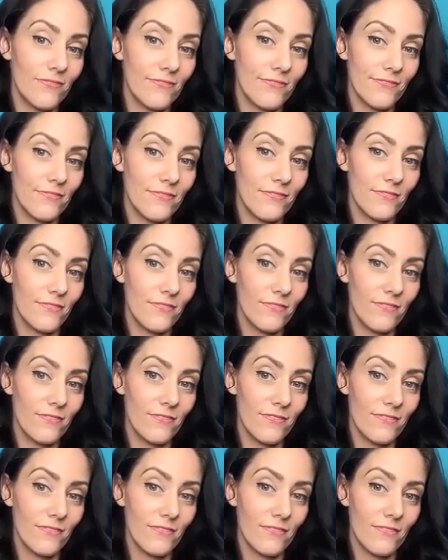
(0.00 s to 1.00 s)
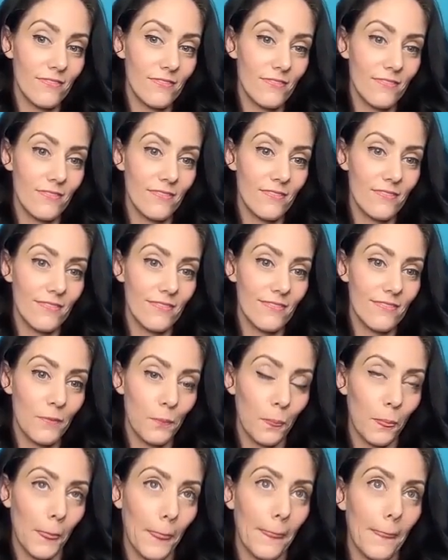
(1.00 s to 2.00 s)
character from Village
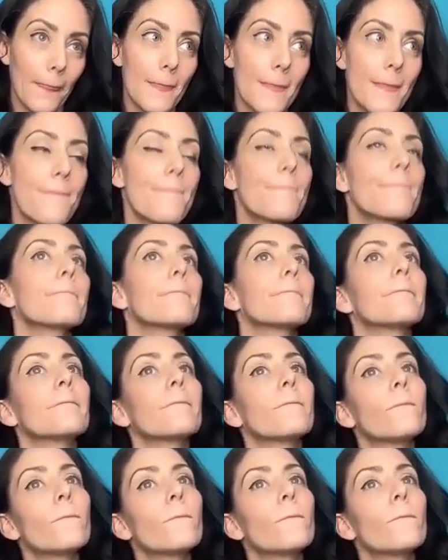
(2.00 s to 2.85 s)
that's not Mia?